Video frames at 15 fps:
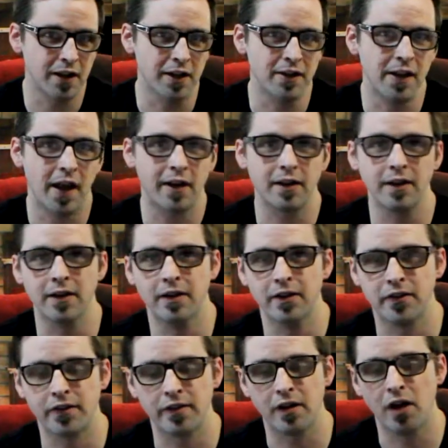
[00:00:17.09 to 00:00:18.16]
and that
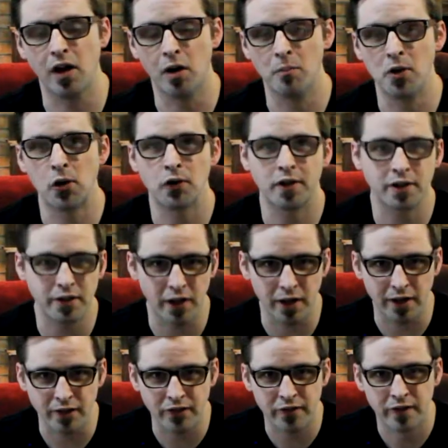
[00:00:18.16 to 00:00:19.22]
is American
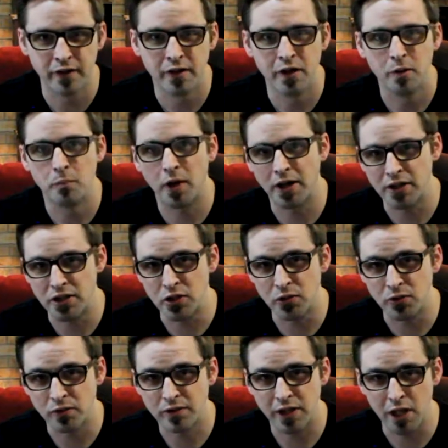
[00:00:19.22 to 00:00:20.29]
Gods by
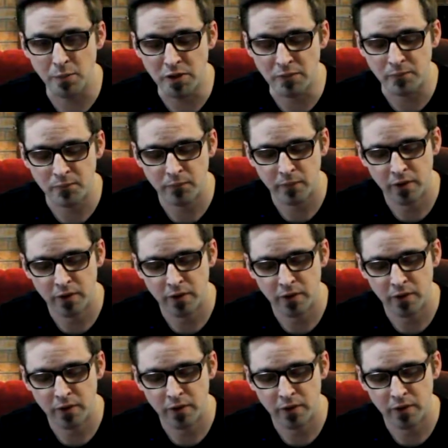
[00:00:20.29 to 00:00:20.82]
Neil Gaiman.